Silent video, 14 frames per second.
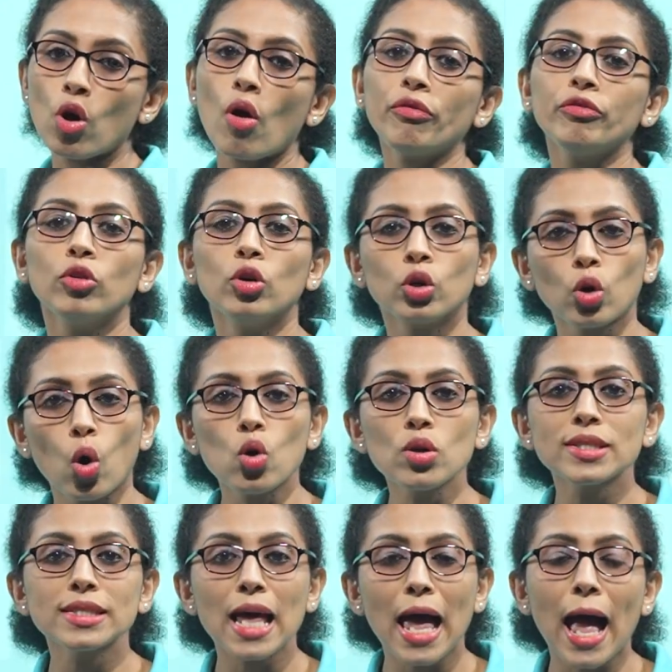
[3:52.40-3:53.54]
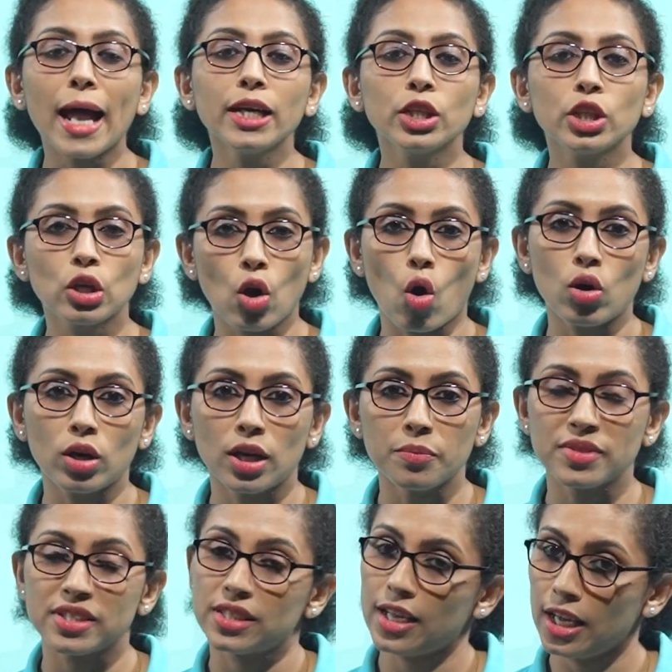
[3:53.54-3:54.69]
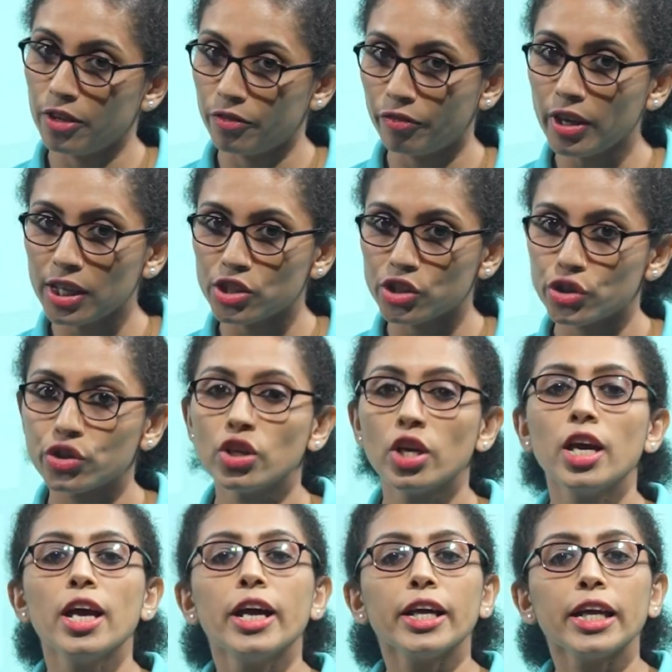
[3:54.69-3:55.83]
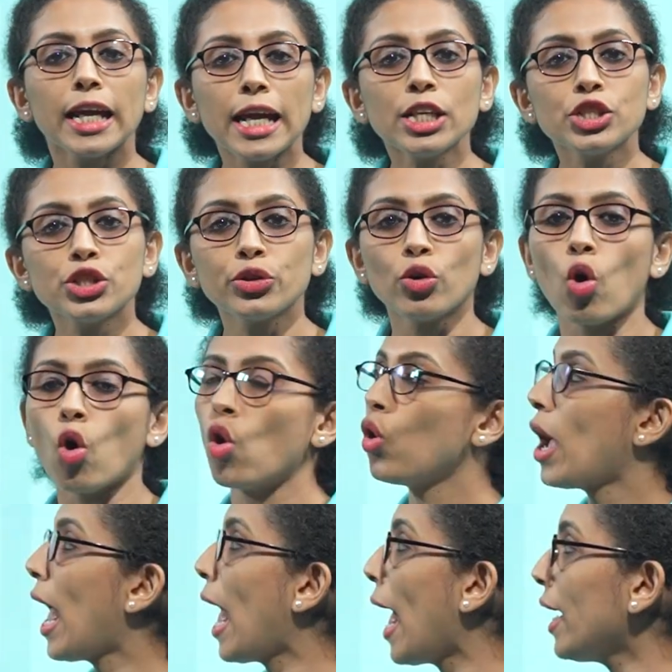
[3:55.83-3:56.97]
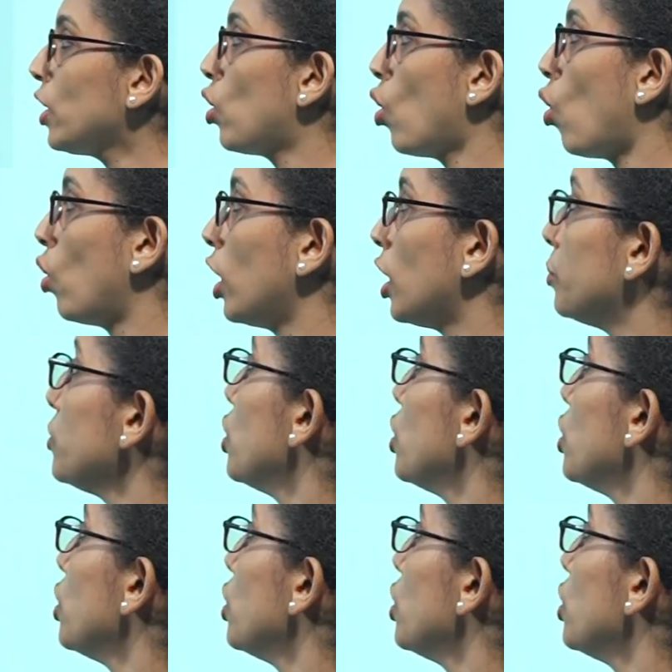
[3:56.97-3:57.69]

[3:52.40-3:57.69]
of rows and columns in which each row and column